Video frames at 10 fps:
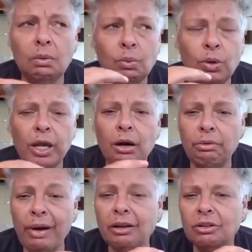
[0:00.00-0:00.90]
we are
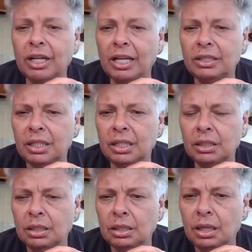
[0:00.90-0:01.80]
recognizing
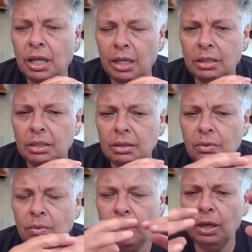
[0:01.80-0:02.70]
that
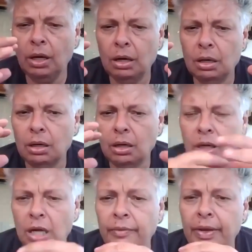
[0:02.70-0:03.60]
we are
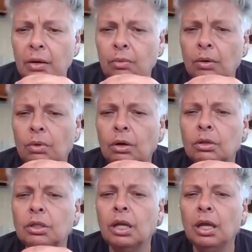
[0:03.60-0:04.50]
living in one
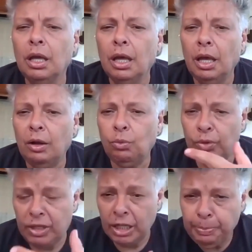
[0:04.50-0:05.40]
world. And
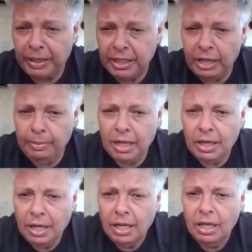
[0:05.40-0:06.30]
with this pandemic,
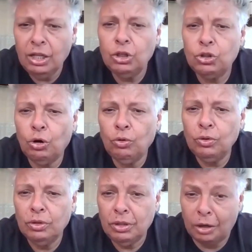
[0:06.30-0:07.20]
it is
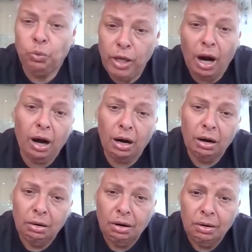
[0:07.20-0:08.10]
shown that we are
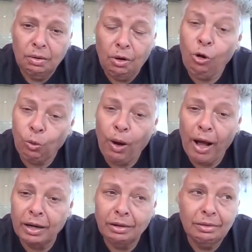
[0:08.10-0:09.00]
all
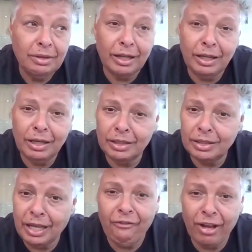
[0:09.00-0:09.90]
one, that it
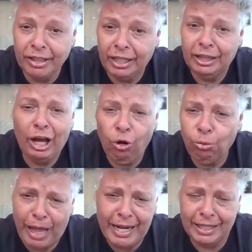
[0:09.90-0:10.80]
is affecting the whole
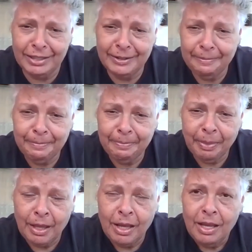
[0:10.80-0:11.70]
planet,
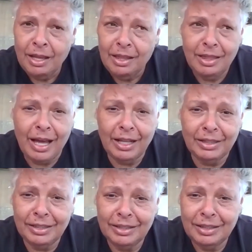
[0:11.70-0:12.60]

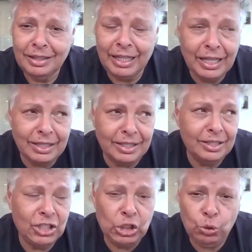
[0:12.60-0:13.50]
that this
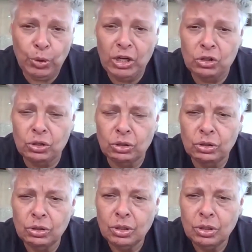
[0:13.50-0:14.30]
situation